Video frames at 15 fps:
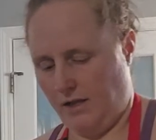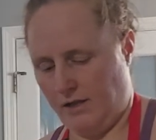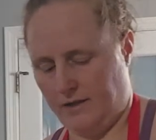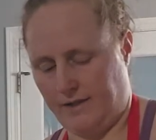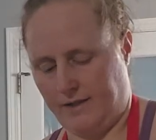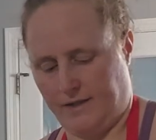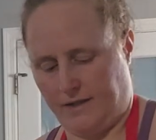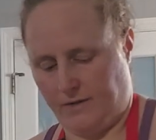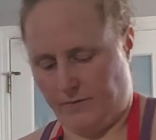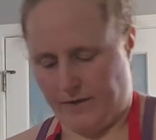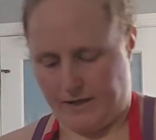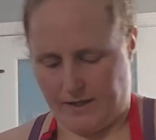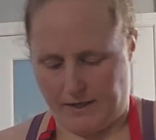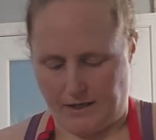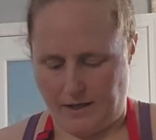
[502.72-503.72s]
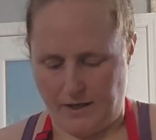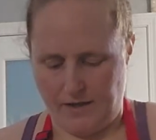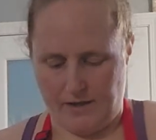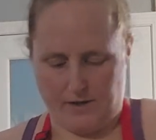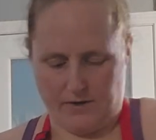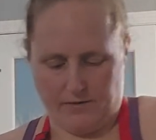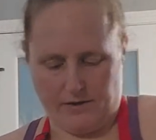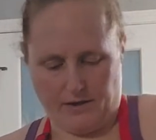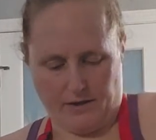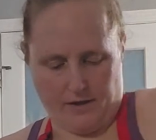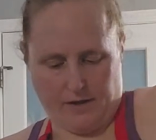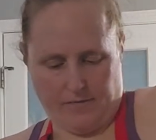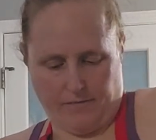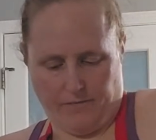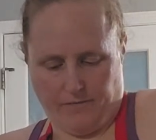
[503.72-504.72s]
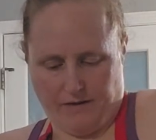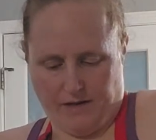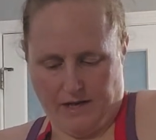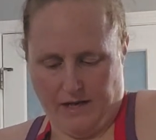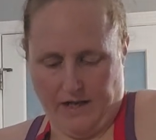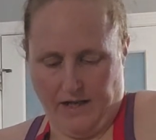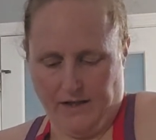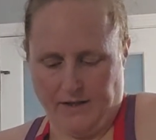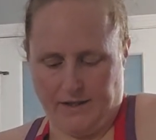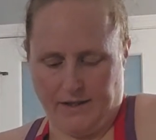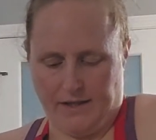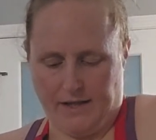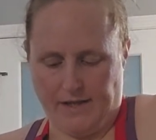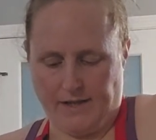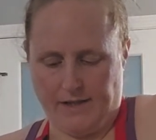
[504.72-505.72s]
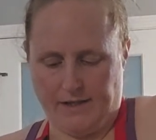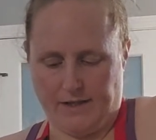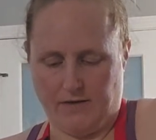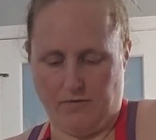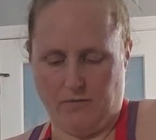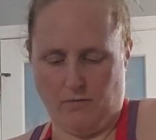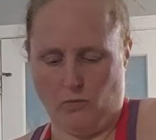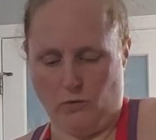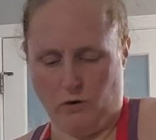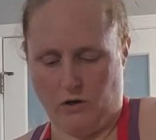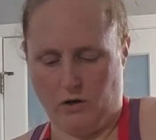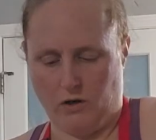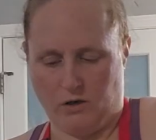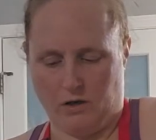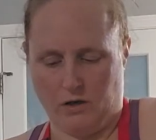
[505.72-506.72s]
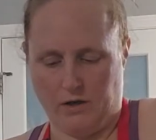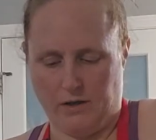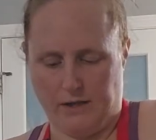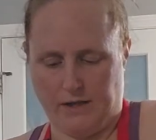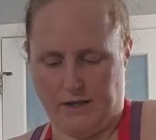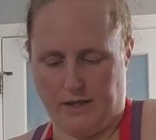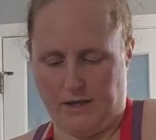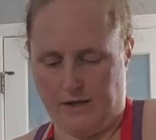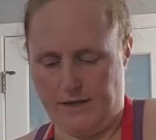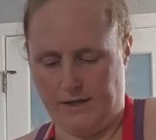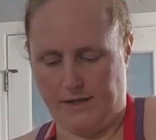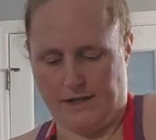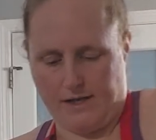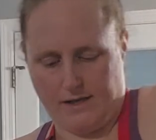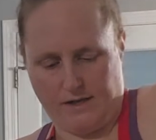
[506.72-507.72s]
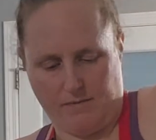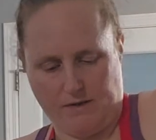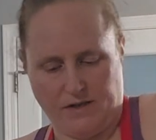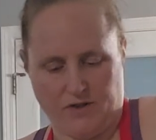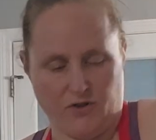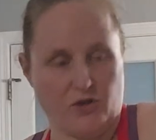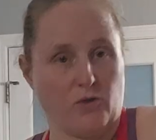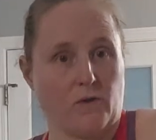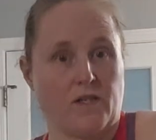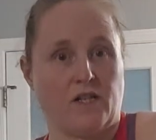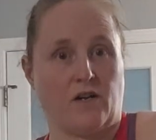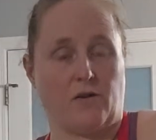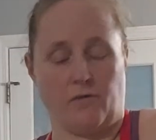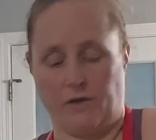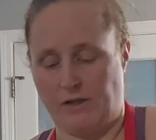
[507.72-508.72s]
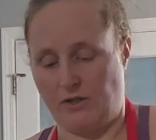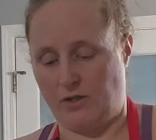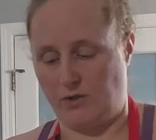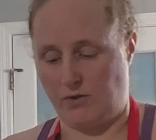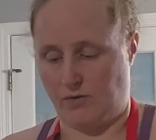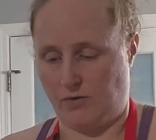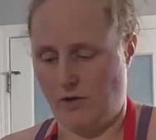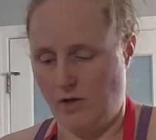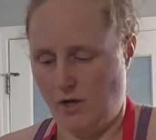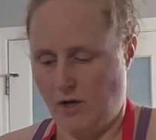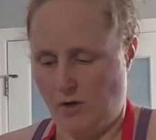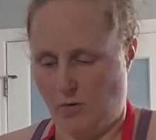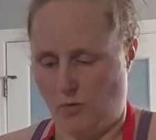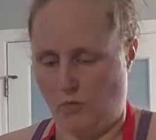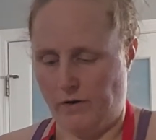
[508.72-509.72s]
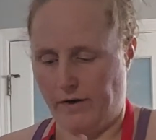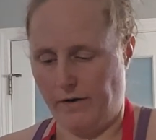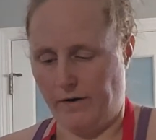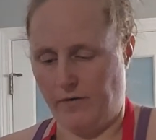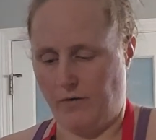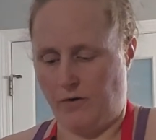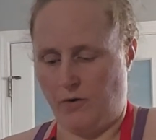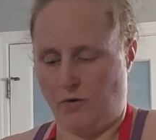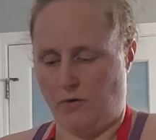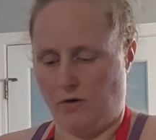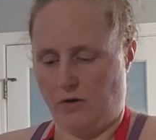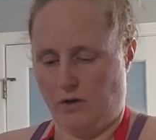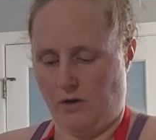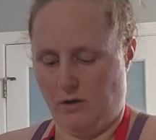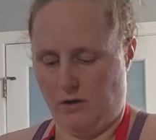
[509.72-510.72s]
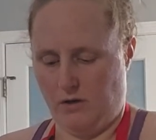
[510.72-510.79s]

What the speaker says: this is the way that I do it. It's less work on the stand mixer, so it's not going to wear out your